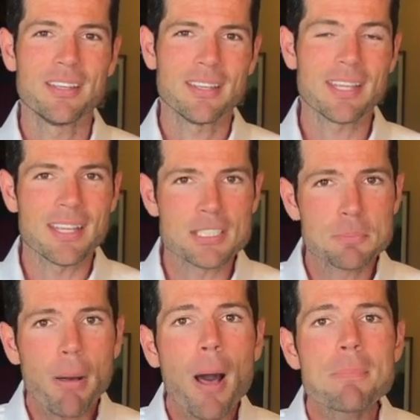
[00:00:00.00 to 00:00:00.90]
It's
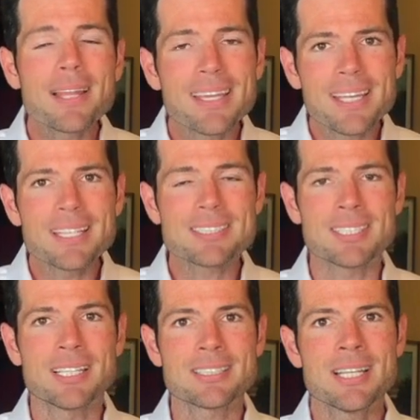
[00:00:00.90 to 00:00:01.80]
public in a
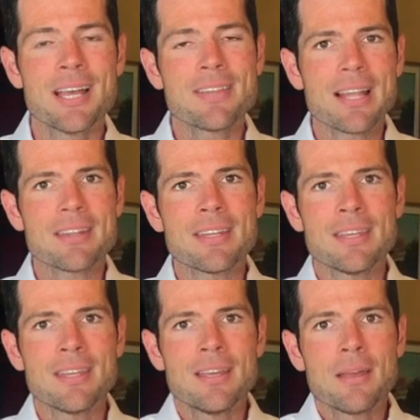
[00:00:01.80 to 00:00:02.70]
sense that
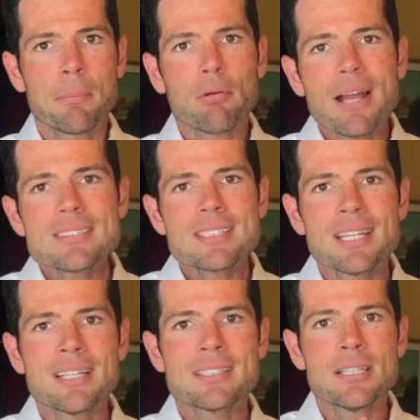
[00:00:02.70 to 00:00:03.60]
the
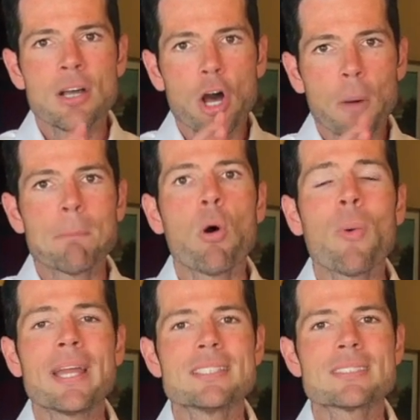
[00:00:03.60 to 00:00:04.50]
president
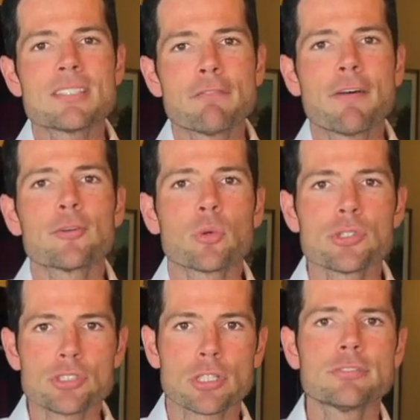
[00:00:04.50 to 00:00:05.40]
appoints the Federal
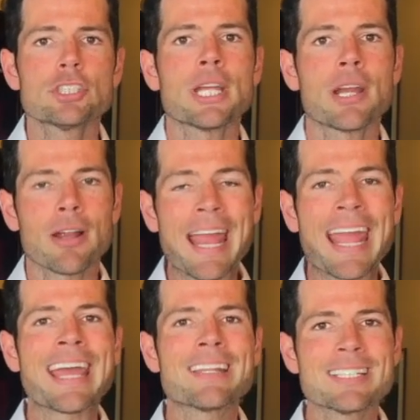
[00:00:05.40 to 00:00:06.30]
Reserve Chair
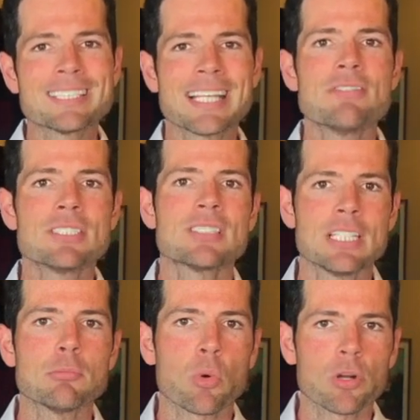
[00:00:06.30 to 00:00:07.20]
and the
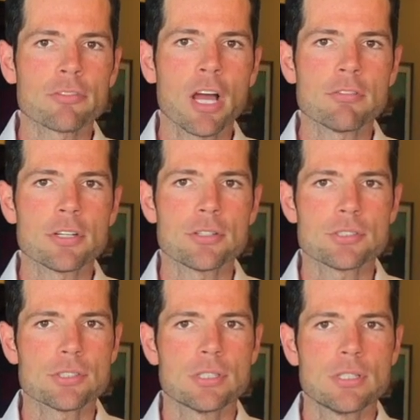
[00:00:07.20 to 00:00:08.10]
7-seat Board of
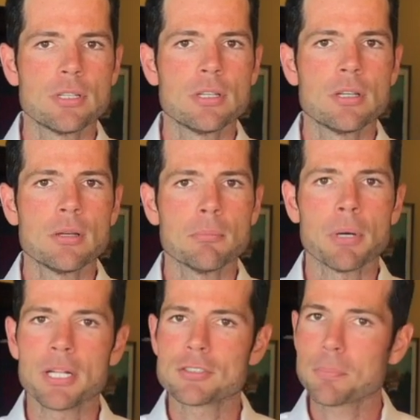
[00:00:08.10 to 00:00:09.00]
Governors.
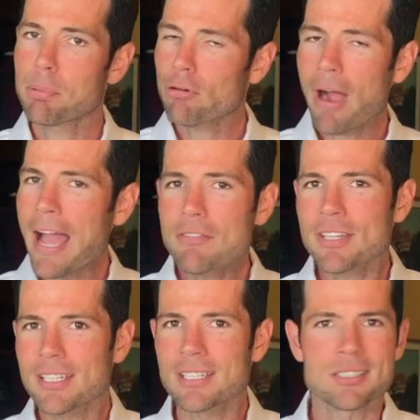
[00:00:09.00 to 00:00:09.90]
But it's
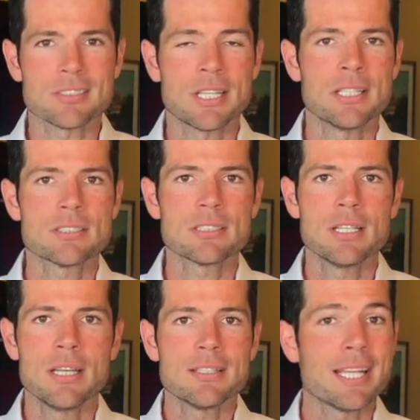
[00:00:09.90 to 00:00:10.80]
private in a sense
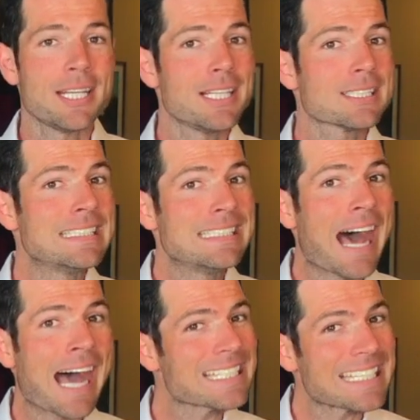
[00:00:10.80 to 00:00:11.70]
that it is
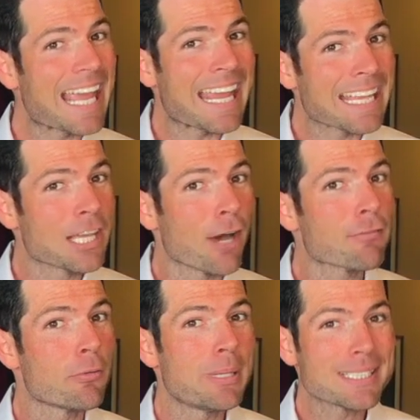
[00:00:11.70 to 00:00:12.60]
not a
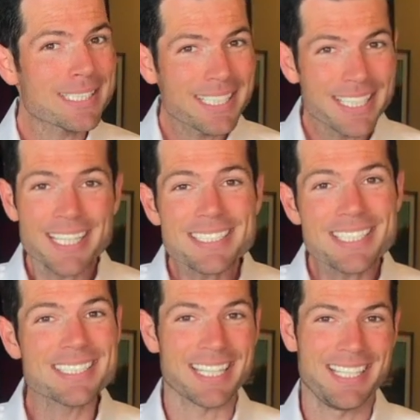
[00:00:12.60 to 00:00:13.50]
government
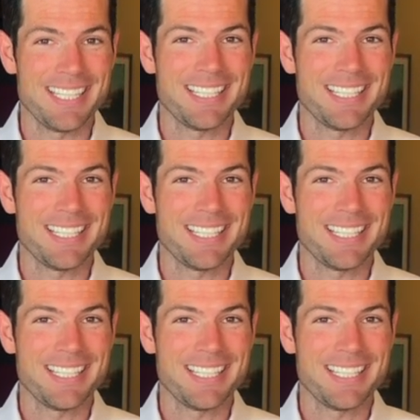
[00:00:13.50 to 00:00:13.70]
entity.